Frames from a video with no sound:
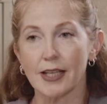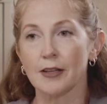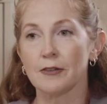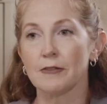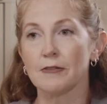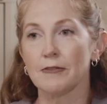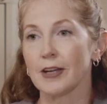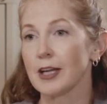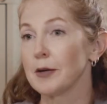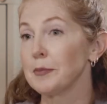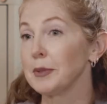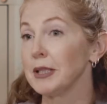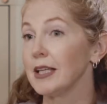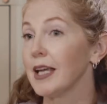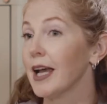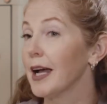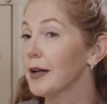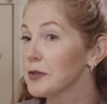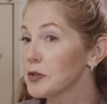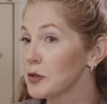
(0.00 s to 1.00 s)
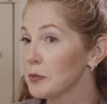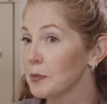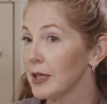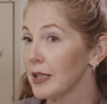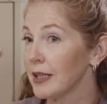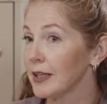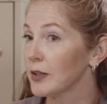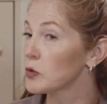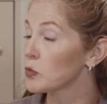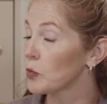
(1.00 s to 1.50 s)
and family council
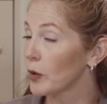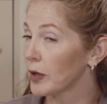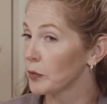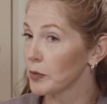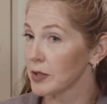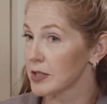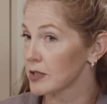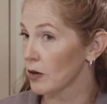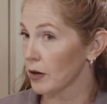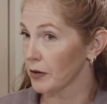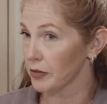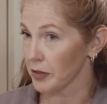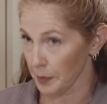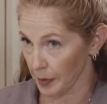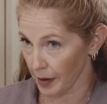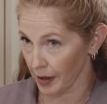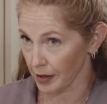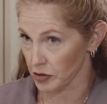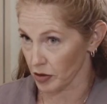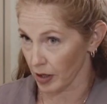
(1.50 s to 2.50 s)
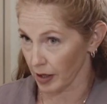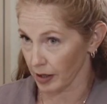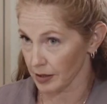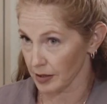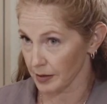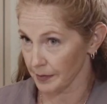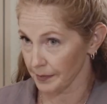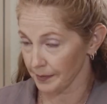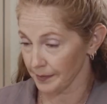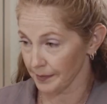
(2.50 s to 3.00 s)
meetings when we start the project.